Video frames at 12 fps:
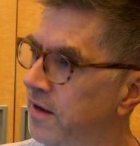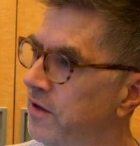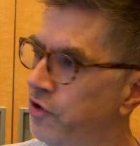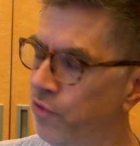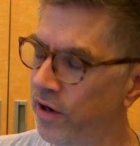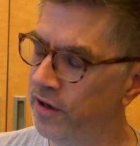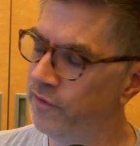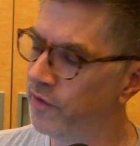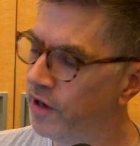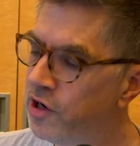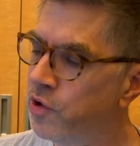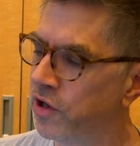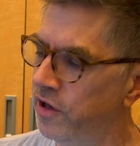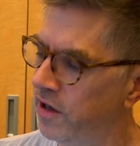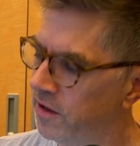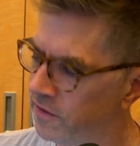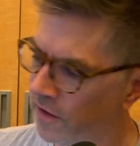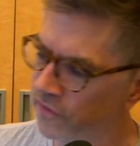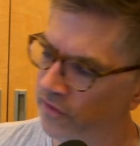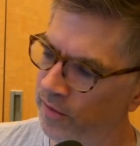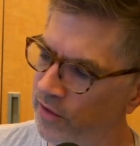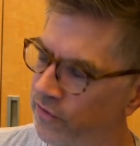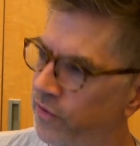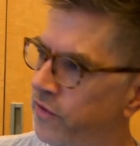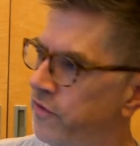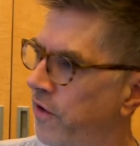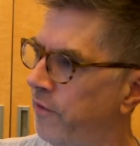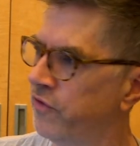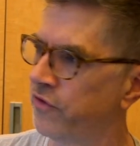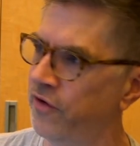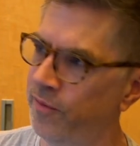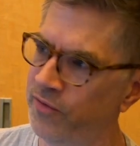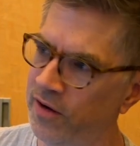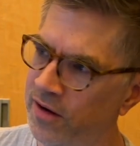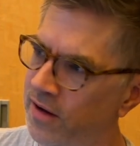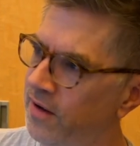You run in very quickly to context limits with JavaScript and